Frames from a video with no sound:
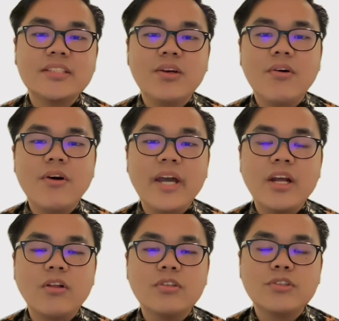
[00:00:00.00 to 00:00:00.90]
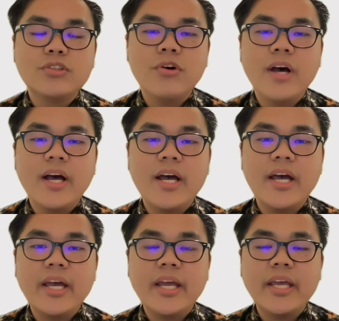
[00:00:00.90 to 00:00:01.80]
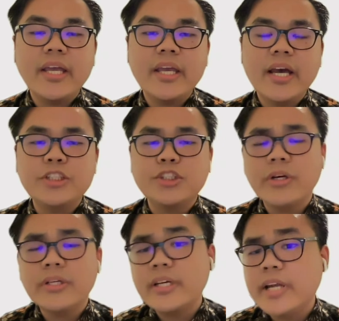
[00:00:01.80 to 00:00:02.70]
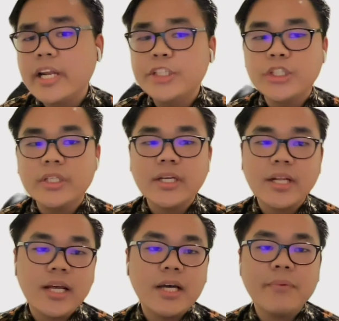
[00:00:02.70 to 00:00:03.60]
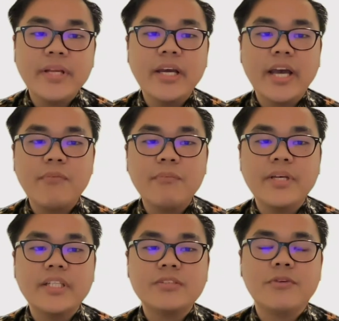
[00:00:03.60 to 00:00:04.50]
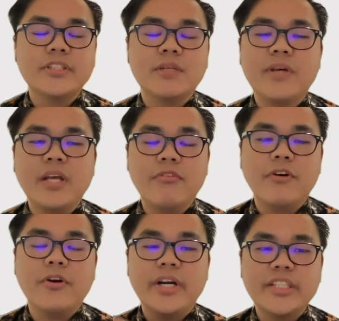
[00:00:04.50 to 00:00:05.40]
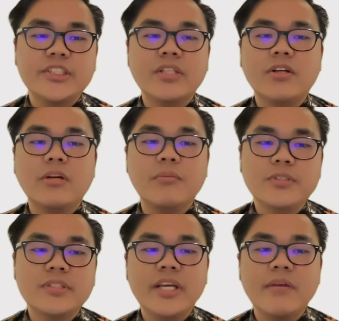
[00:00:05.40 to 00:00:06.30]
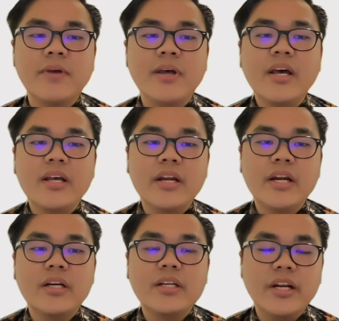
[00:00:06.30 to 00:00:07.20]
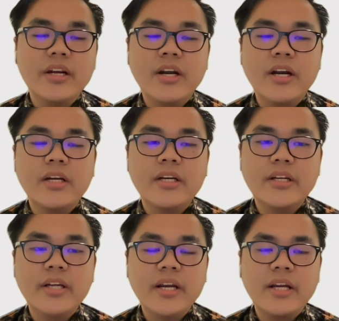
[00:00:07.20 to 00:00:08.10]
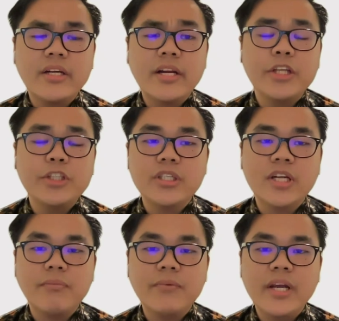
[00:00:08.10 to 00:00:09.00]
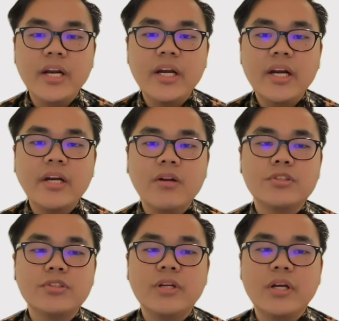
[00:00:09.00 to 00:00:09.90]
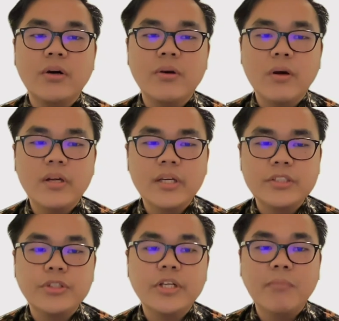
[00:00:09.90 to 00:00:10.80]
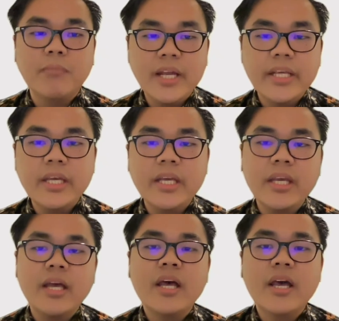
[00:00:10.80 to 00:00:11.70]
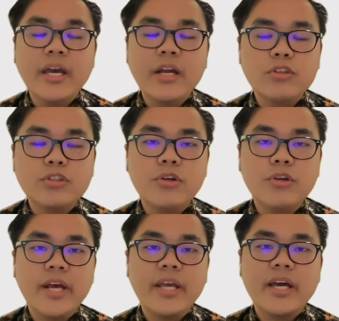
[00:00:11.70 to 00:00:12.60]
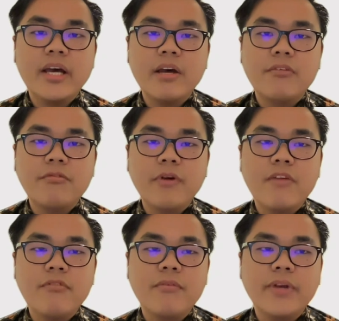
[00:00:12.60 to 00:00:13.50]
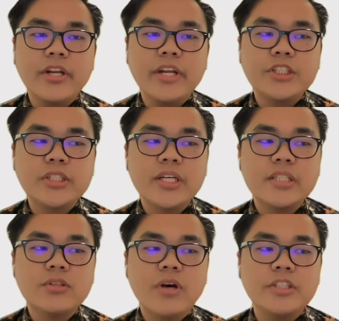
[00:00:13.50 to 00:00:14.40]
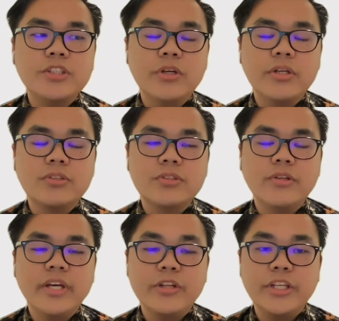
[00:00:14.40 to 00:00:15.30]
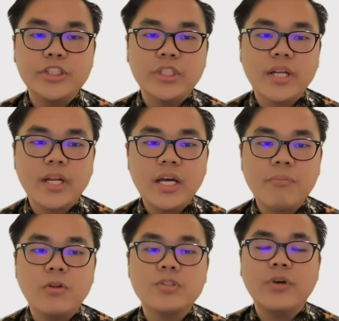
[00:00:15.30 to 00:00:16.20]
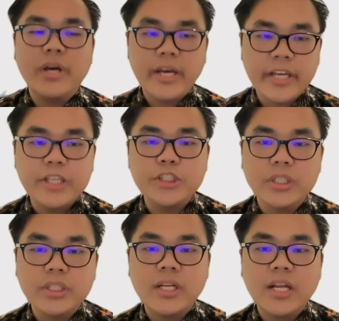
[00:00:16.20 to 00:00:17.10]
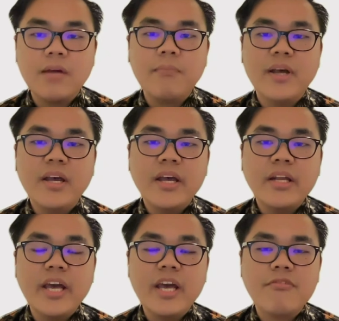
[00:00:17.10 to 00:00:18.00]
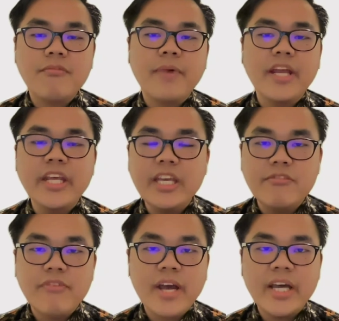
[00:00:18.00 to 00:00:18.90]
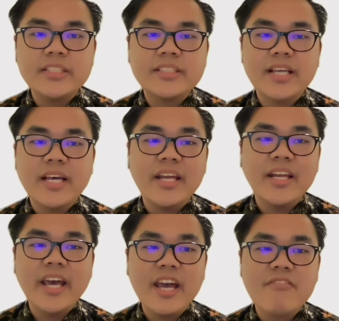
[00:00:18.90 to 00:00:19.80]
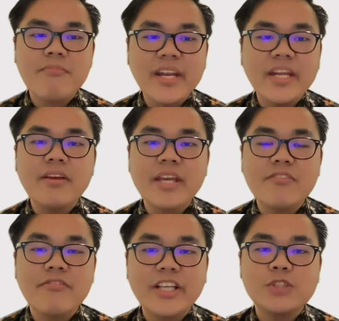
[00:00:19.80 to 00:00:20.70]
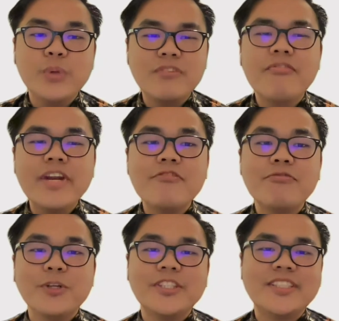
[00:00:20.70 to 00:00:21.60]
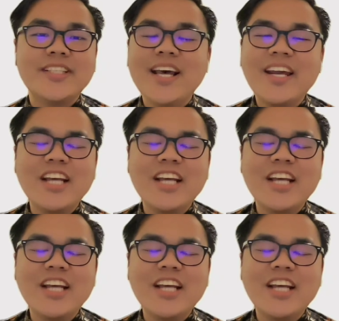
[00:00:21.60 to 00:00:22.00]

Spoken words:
So, and also I joined the religion club in the campus. For example, if you're a Christian or a Muslim, there are a religion club there, and also the student body. And also like I'm from Indonesia, so I joined also the Indonesian club, also Asian club. They have many events, and then they have many events with free foods.